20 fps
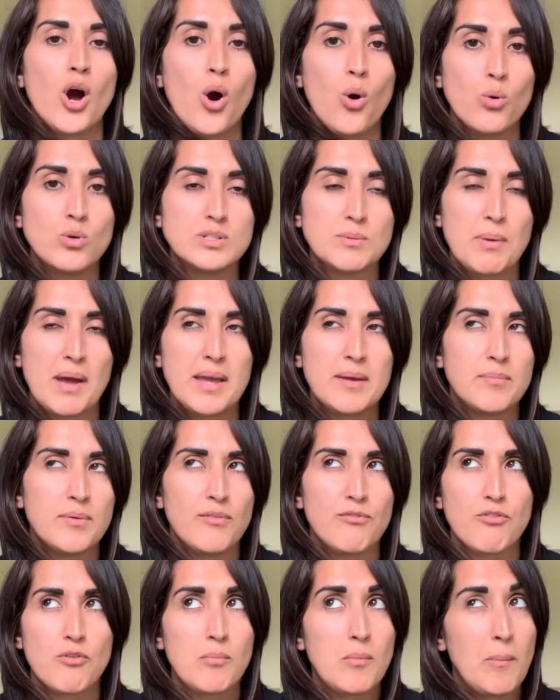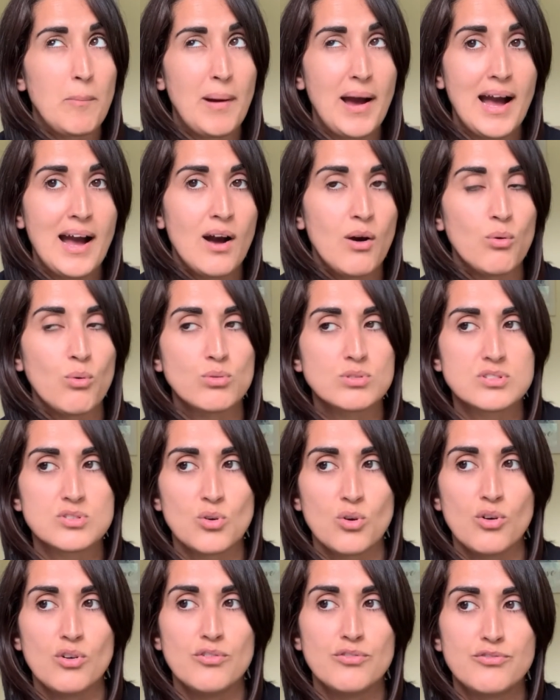older baby from about
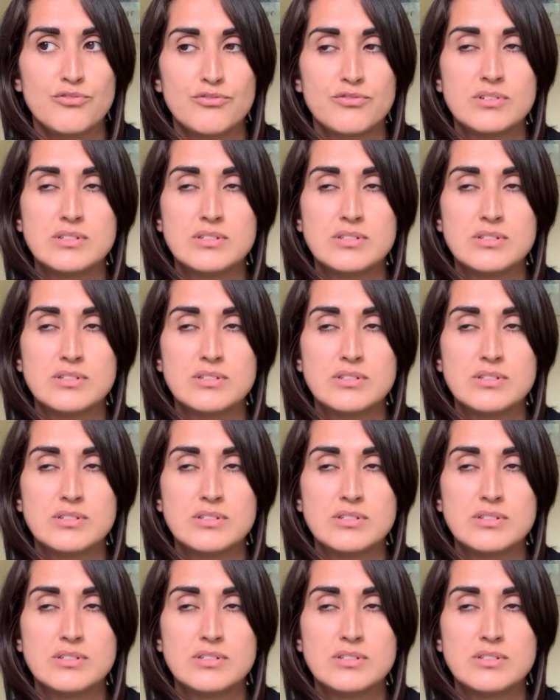sort of